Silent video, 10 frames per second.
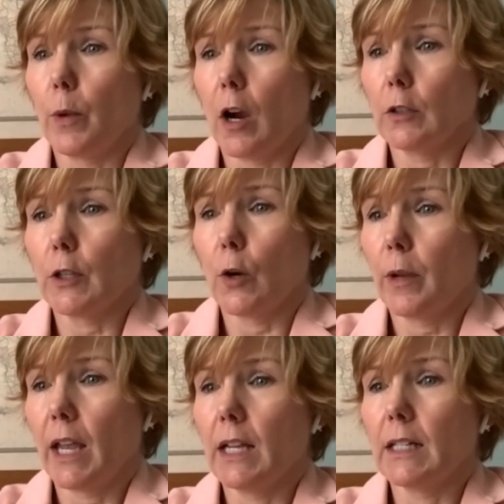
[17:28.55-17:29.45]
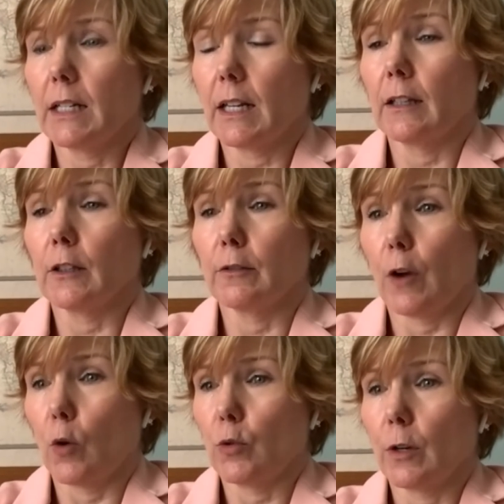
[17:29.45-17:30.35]
we are located in
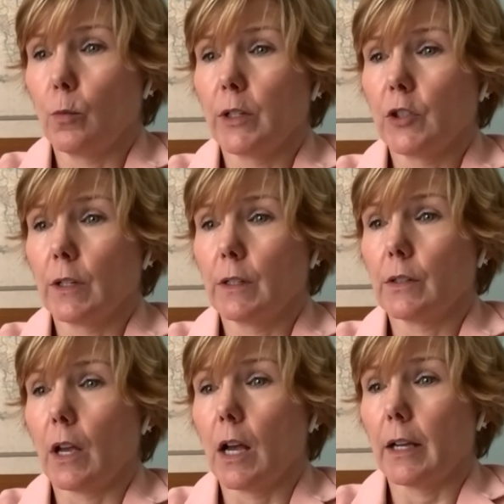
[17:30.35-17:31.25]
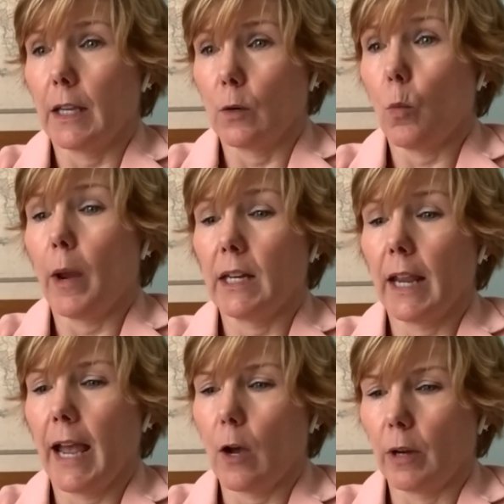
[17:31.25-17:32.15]
Livonia, which is in Wayne
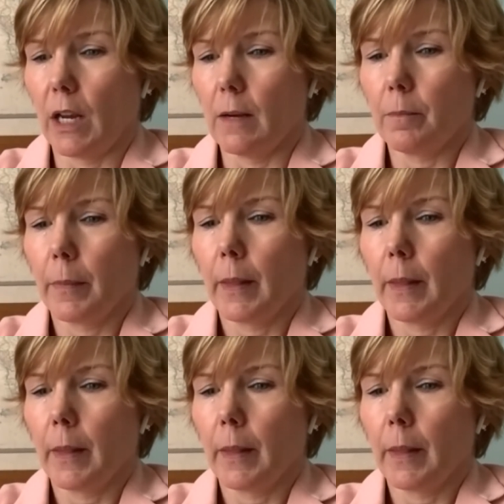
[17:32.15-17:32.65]
County.